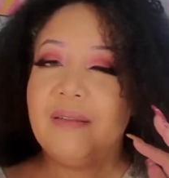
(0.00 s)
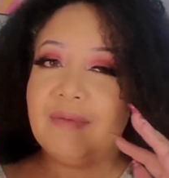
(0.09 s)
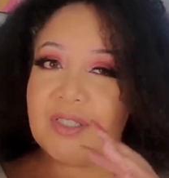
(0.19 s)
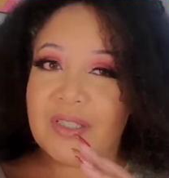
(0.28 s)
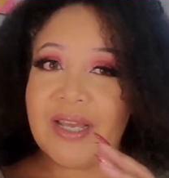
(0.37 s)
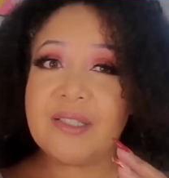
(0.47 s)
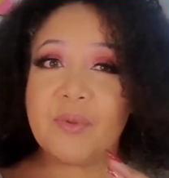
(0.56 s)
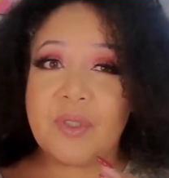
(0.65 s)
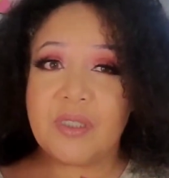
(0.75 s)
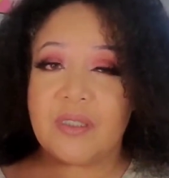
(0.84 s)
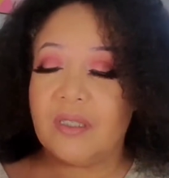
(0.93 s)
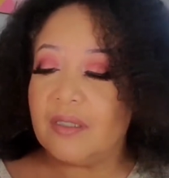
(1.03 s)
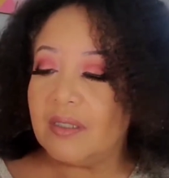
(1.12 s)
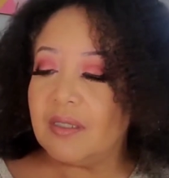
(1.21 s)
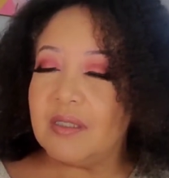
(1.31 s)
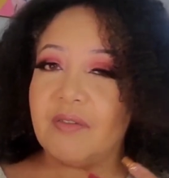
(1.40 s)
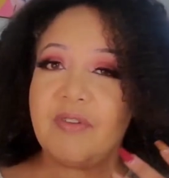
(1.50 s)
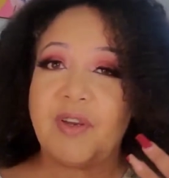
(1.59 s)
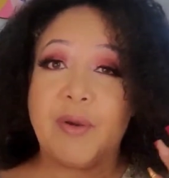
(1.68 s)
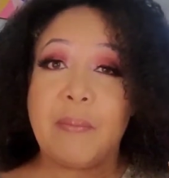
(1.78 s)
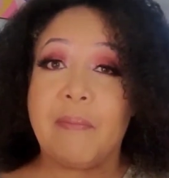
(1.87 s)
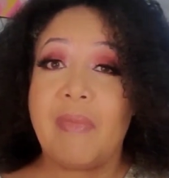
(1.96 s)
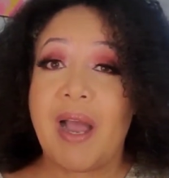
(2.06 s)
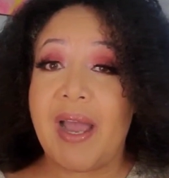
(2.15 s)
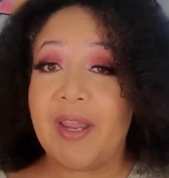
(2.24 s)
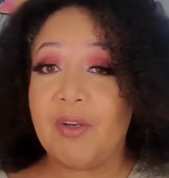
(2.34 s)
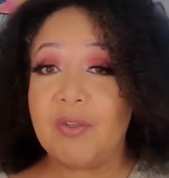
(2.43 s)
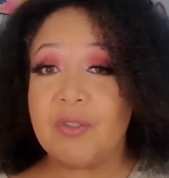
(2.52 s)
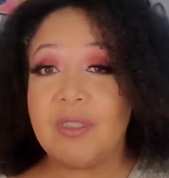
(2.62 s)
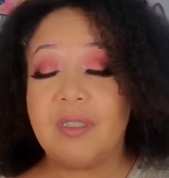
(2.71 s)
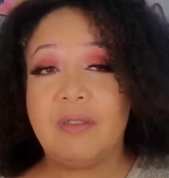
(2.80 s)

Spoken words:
So that's what this is. This is a very mild,